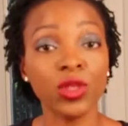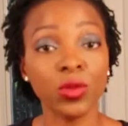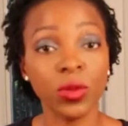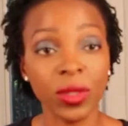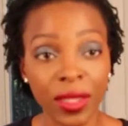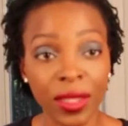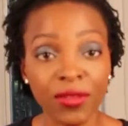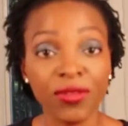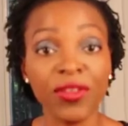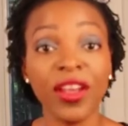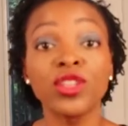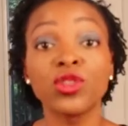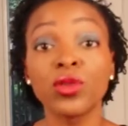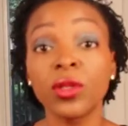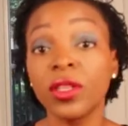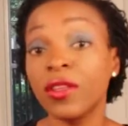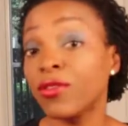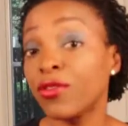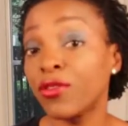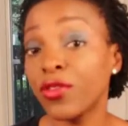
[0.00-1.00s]
you will
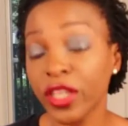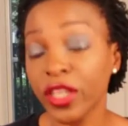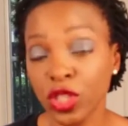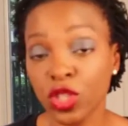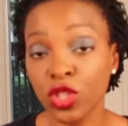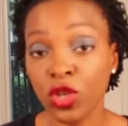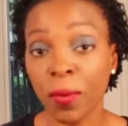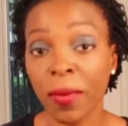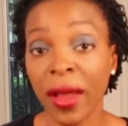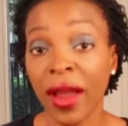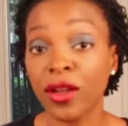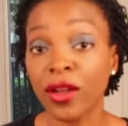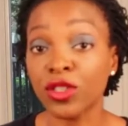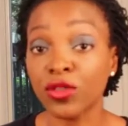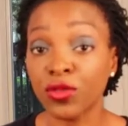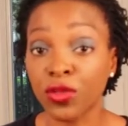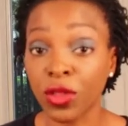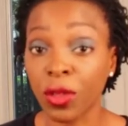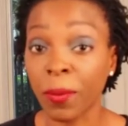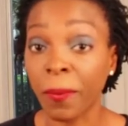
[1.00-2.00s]
eventually fix your marriage
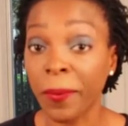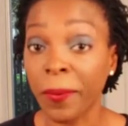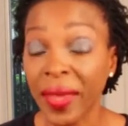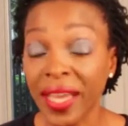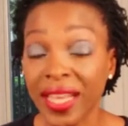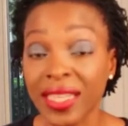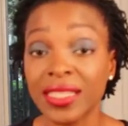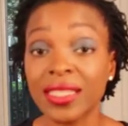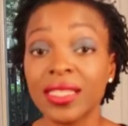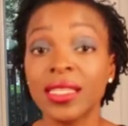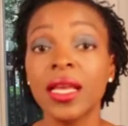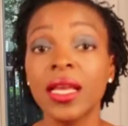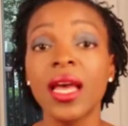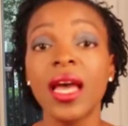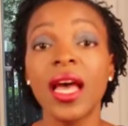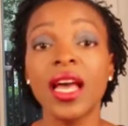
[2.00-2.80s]
for the best